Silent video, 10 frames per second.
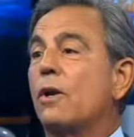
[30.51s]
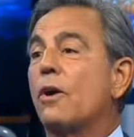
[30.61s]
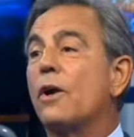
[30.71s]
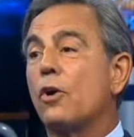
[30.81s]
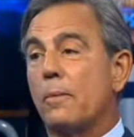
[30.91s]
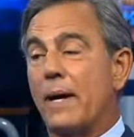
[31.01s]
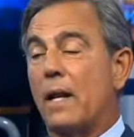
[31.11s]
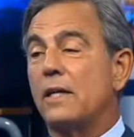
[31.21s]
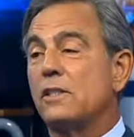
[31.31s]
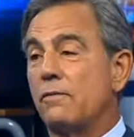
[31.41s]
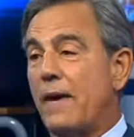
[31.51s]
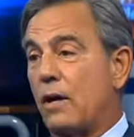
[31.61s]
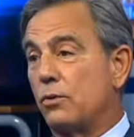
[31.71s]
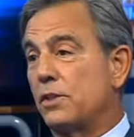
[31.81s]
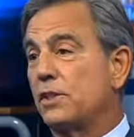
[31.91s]
and you're hearing about lots of
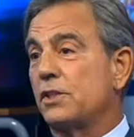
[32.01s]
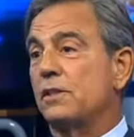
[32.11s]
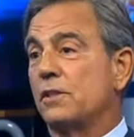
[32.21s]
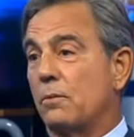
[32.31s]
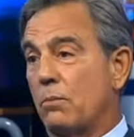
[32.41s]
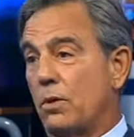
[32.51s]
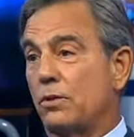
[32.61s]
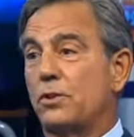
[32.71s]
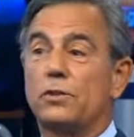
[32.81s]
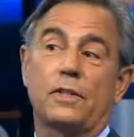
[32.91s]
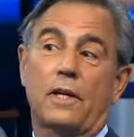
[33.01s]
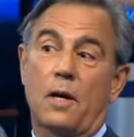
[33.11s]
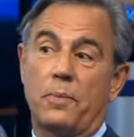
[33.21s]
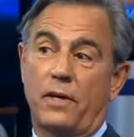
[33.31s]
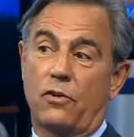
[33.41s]
acquisitions and mergers and
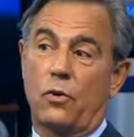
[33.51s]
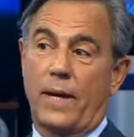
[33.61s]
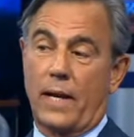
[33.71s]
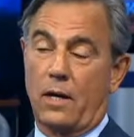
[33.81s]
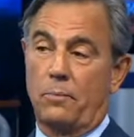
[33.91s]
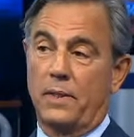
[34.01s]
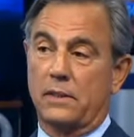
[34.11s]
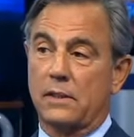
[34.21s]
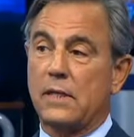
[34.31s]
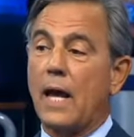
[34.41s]
companies going out of business.